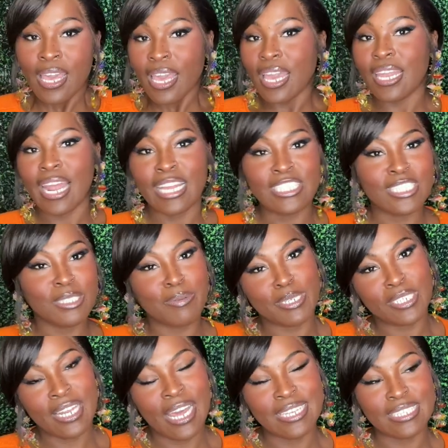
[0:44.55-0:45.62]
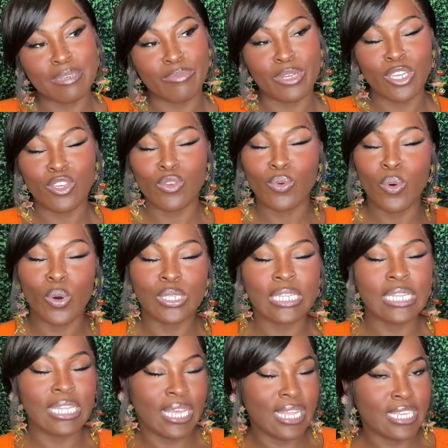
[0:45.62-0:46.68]
and I just specialize in bringing you all
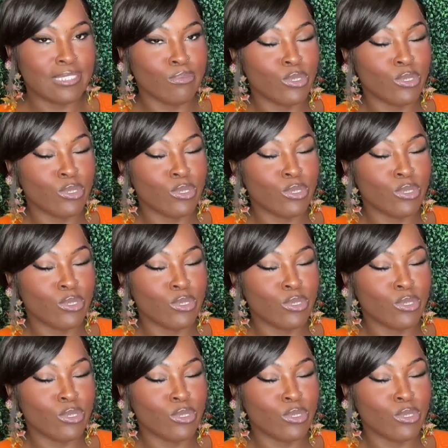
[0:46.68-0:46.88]
the latest,